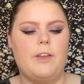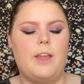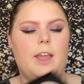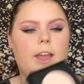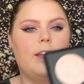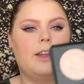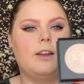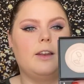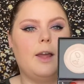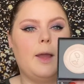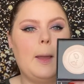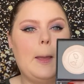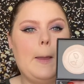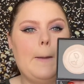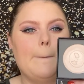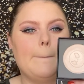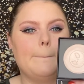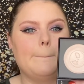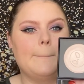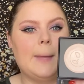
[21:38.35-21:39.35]
and
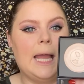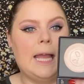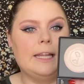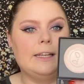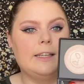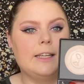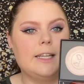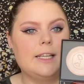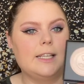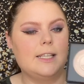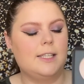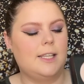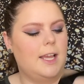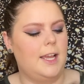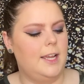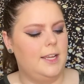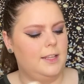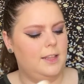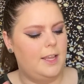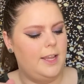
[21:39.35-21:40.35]
Madness
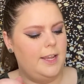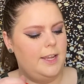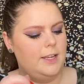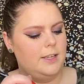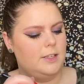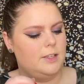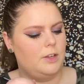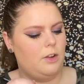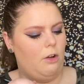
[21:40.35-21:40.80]
highlight